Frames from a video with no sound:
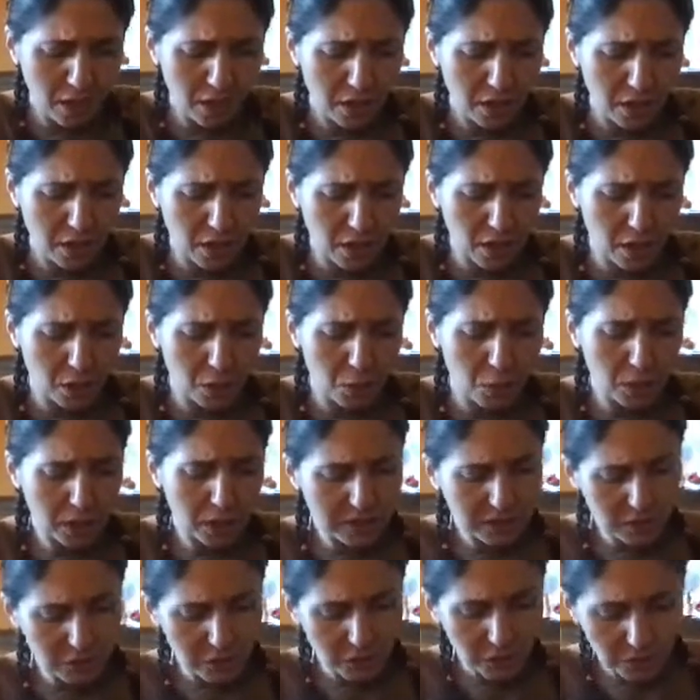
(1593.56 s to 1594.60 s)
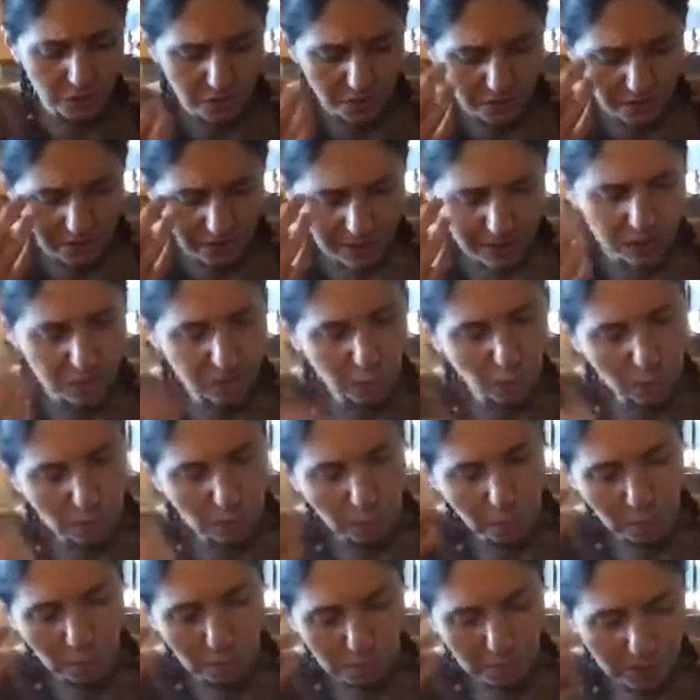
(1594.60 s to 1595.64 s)
what's there is one
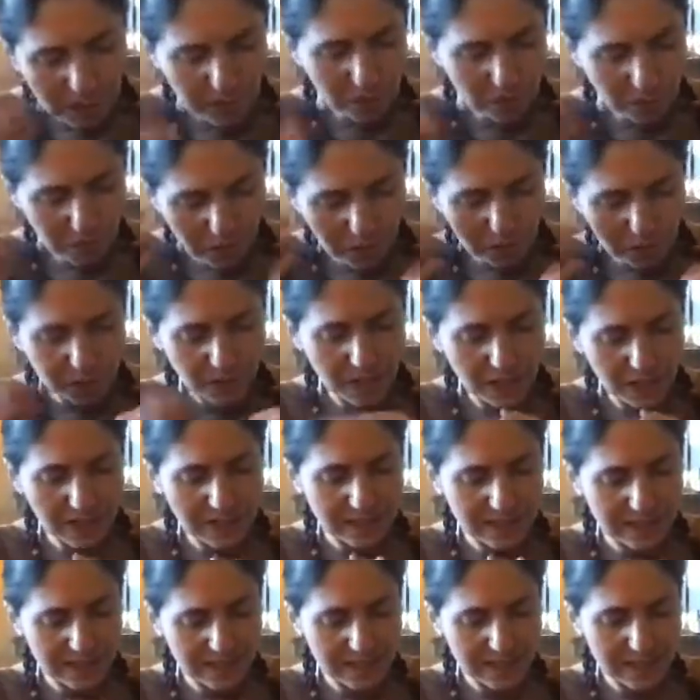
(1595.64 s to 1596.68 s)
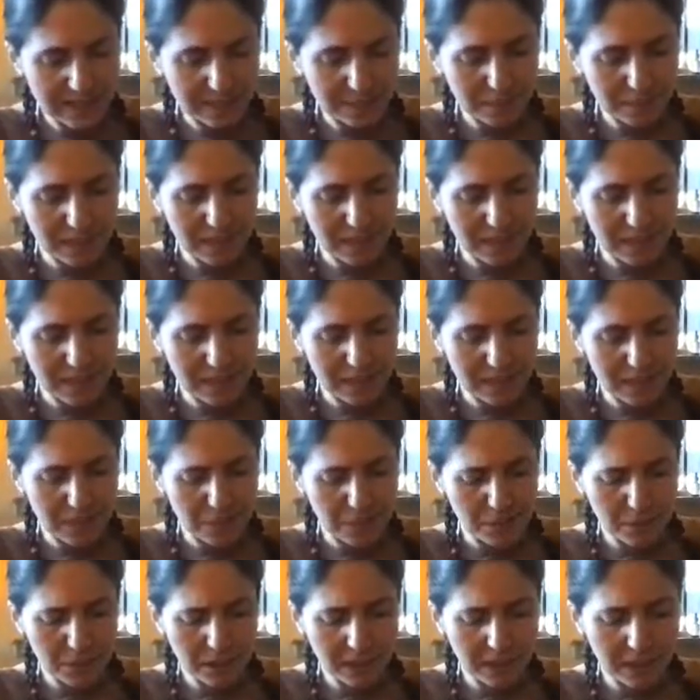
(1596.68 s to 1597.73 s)
thing what really excites me, and I'm
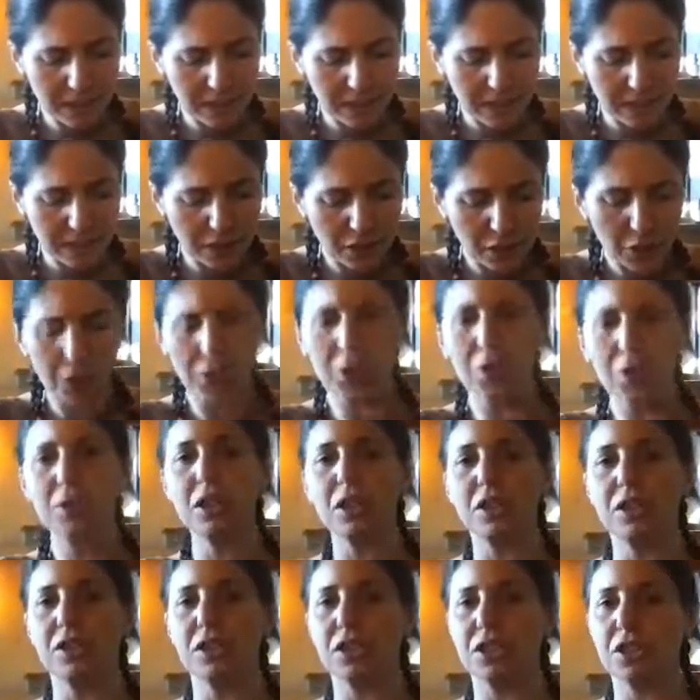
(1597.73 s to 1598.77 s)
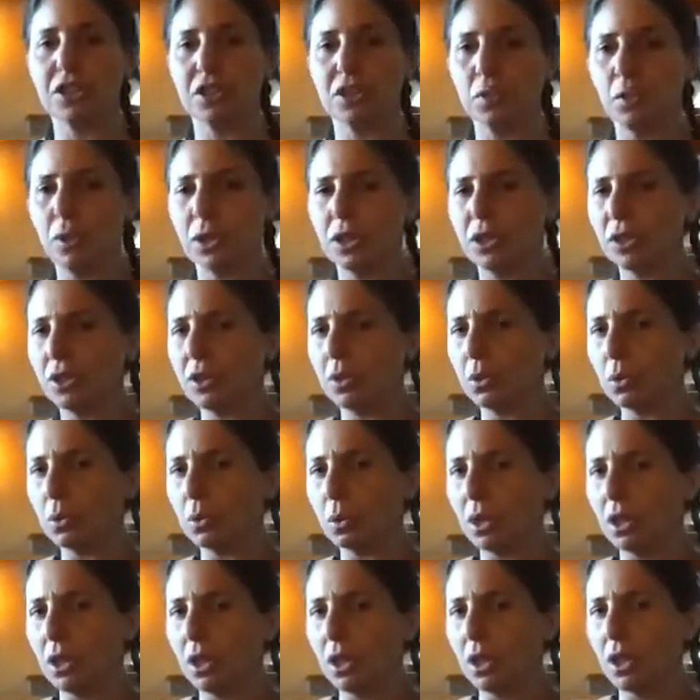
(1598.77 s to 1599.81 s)
really curious what you
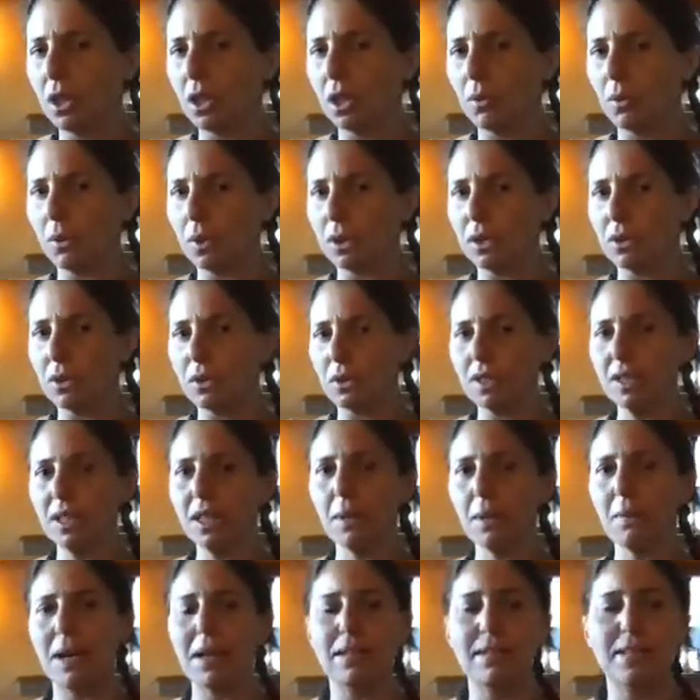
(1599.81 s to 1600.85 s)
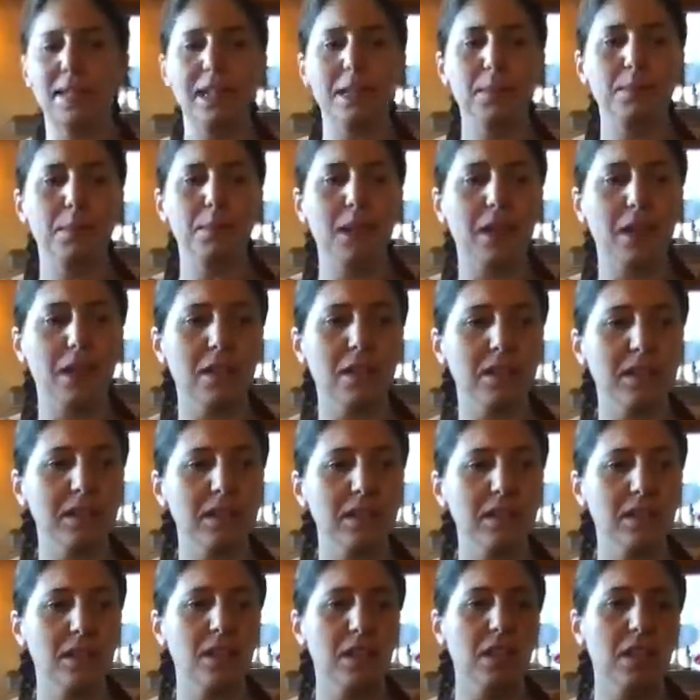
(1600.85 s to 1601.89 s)
think about that,
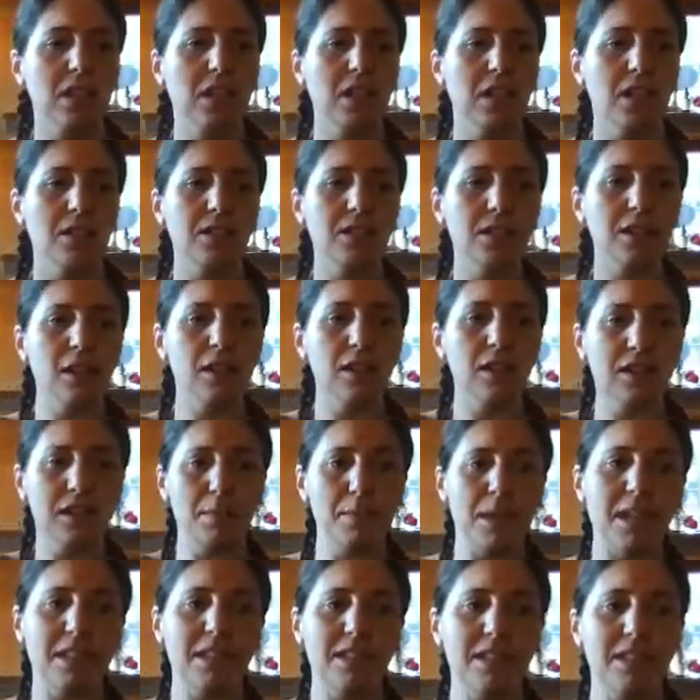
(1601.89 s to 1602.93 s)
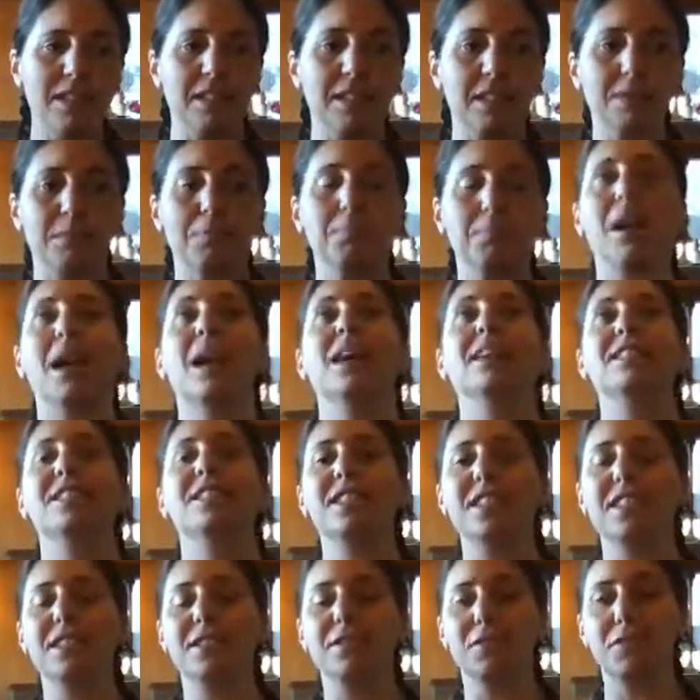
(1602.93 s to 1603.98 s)
because we talked about this
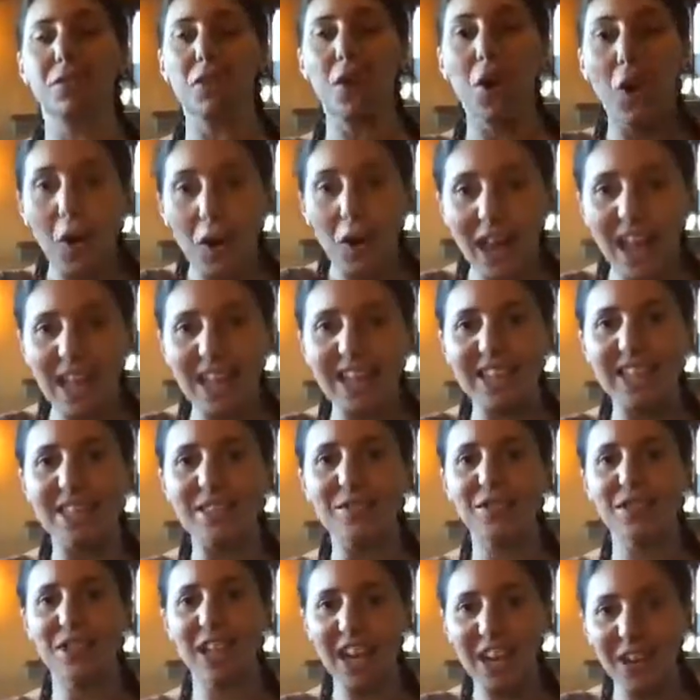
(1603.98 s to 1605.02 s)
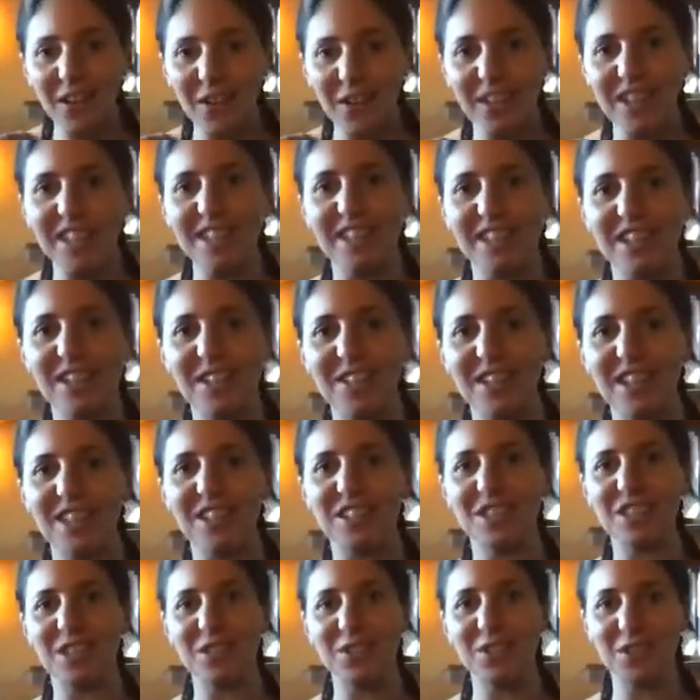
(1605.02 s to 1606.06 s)
massive collective shadow
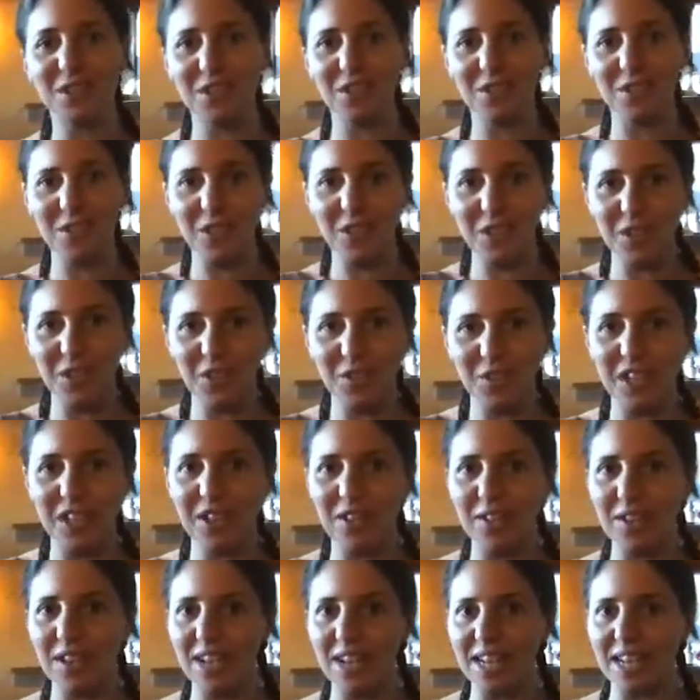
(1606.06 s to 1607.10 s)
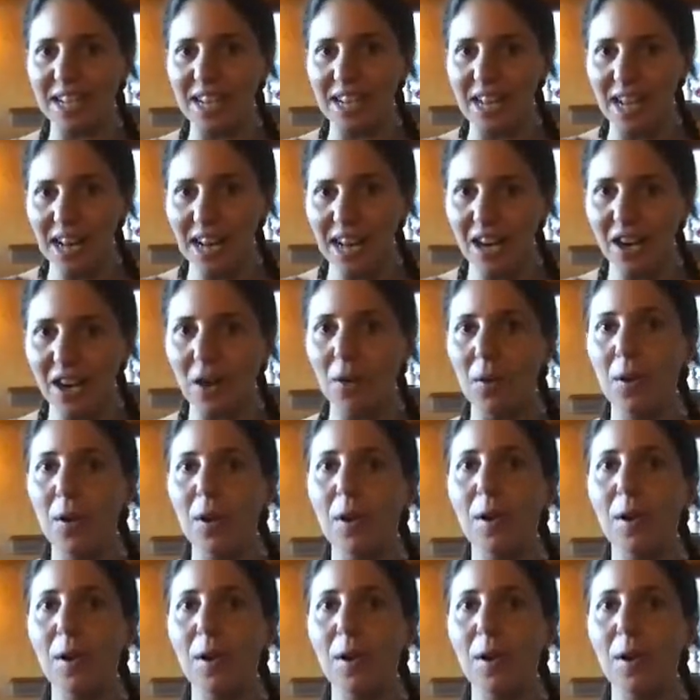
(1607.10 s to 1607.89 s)
integration what we're doing right now,